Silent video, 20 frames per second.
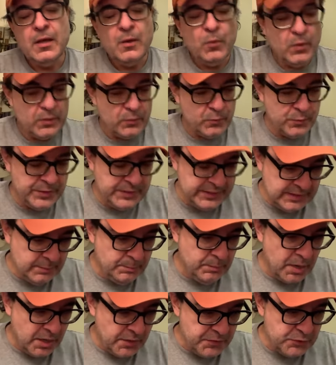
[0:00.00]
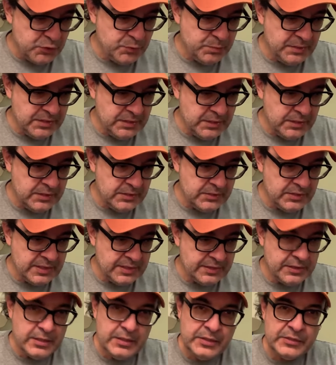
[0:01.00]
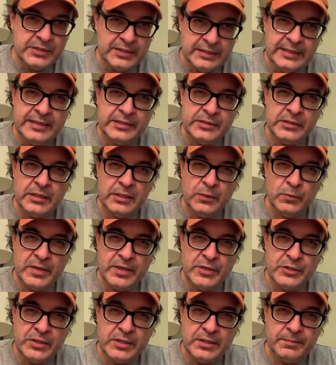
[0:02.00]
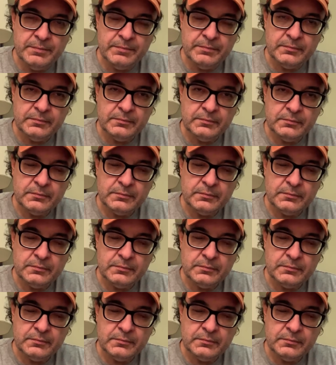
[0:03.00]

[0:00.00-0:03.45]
What really bothers me is that the Zelensky regime